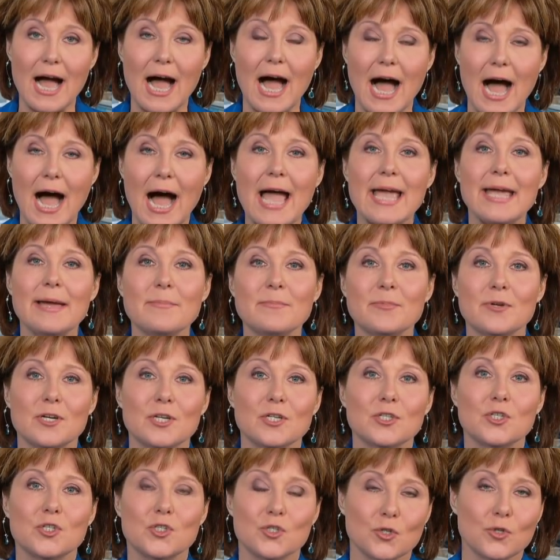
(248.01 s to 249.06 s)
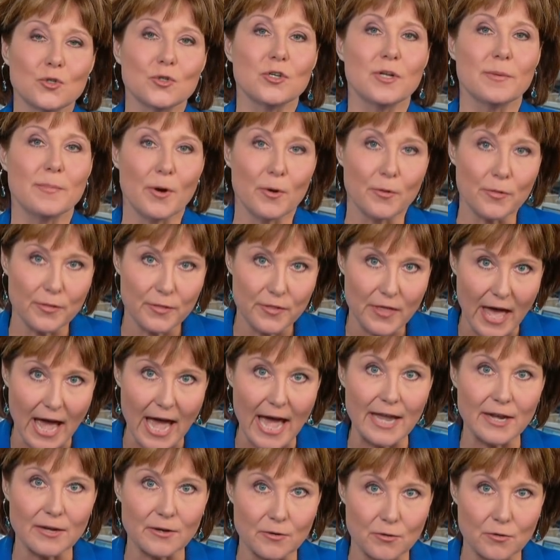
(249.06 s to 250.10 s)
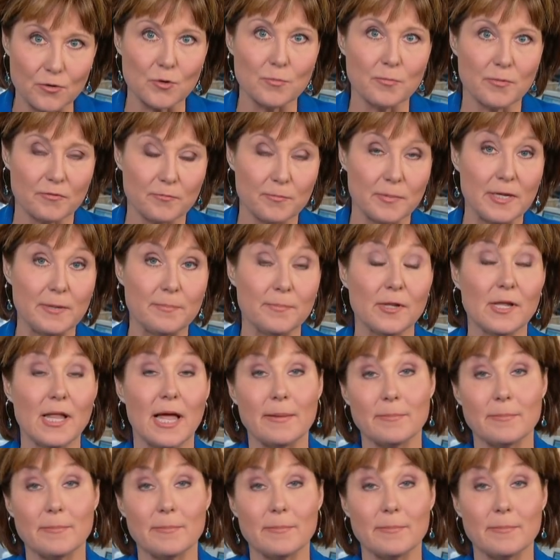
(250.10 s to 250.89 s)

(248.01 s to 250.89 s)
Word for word: I am concerned about that group of people.